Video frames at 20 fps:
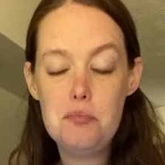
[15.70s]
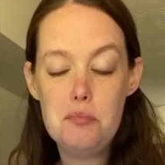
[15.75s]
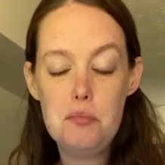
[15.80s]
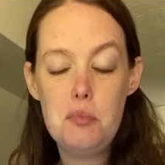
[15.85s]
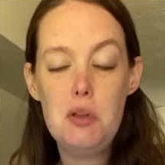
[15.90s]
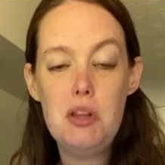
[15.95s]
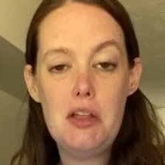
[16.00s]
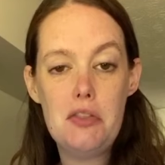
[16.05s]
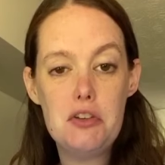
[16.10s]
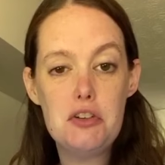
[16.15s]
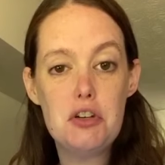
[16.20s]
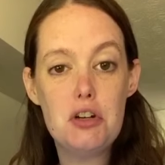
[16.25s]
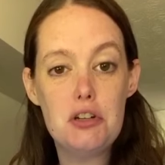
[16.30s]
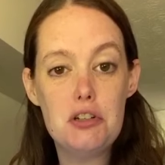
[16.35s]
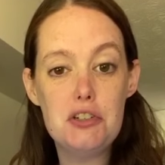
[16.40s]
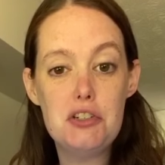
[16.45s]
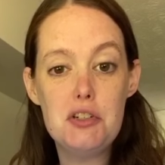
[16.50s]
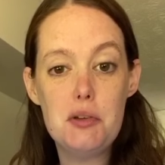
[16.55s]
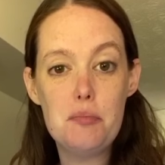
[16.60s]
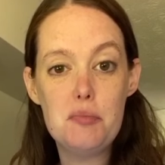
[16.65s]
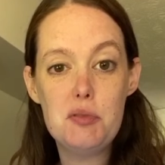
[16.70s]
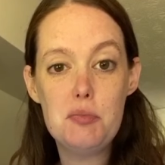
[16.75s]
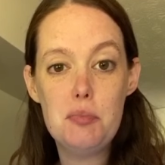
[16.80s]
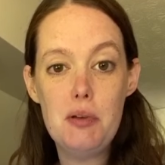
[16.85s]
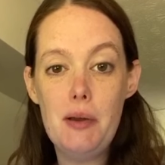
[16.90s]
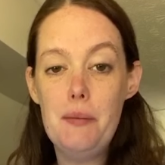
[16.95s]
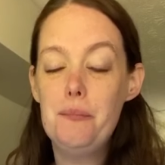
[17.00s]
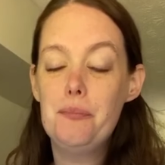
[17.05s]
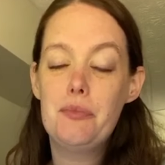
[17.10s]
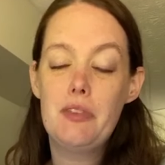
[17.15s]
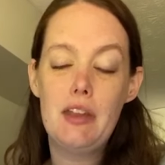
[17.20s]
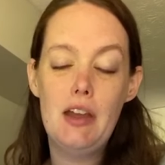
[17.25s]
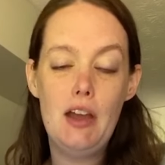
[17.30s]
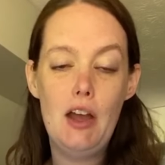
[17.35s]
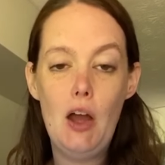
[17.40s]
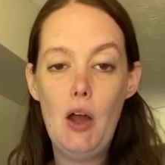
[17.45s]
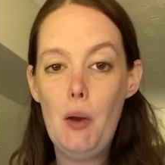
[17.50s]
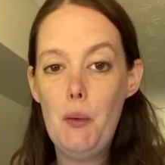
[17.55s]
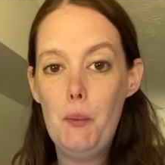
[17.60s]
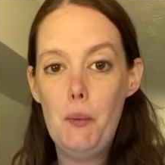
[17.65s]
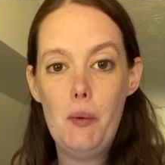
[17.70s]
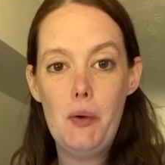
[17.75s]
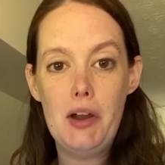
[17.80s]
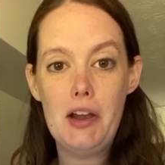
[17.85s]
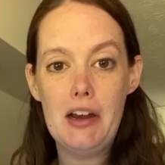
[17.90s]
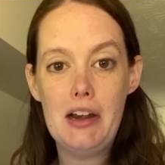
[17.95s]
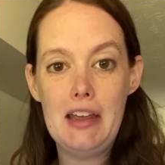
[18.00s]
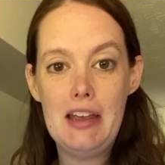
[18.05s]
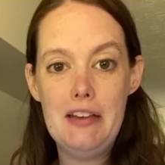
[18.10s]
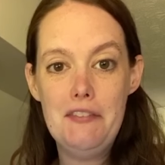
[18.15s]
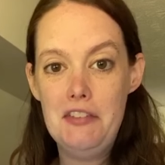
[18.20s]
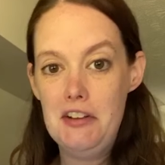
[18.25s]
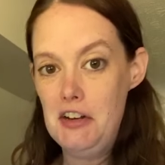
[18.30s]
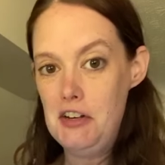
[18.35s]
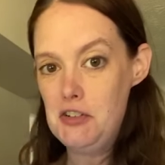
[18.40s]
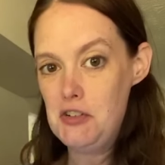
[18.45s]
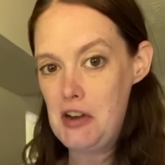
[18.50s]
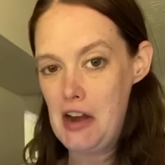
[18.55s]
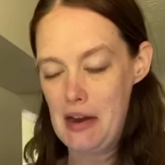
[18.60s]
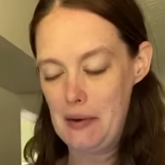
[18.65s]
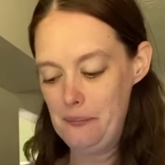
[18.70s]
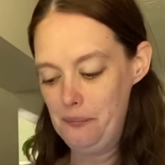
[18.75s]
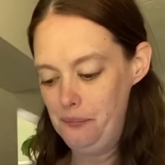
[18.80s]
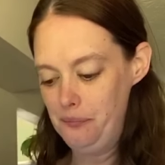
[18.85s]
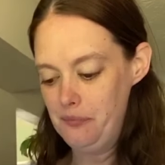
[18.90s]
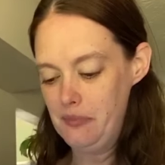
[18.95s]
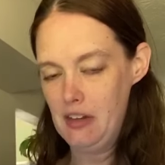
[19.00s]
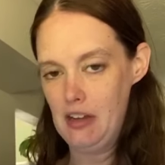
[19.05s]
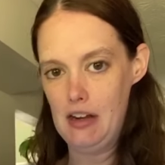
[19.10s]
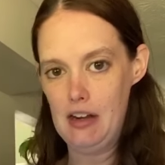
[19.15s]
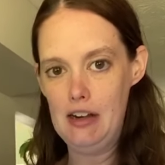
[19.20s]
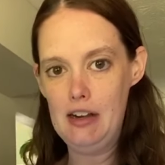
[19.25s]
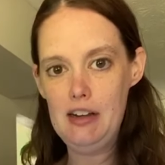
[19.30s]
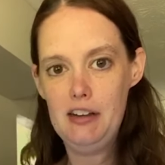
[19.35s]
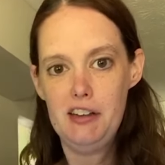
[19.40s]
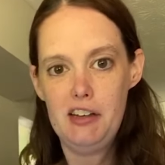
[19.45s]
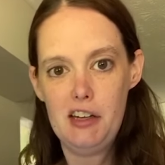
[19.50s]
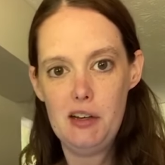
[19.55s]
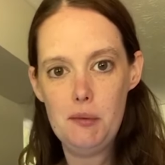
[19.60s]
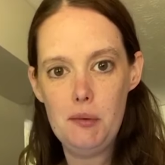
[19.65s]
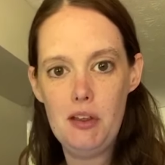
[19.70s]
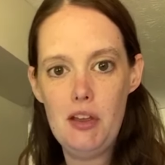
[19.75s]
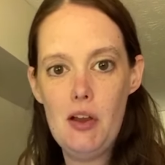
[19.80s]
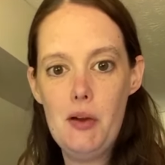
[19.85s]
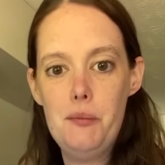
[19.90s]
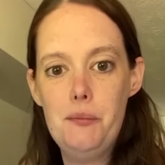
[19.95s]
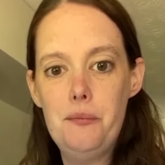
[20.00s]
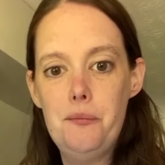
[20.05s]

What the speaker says: pull out the chocolate chips, but we're gonna give it a try. All right, here we go.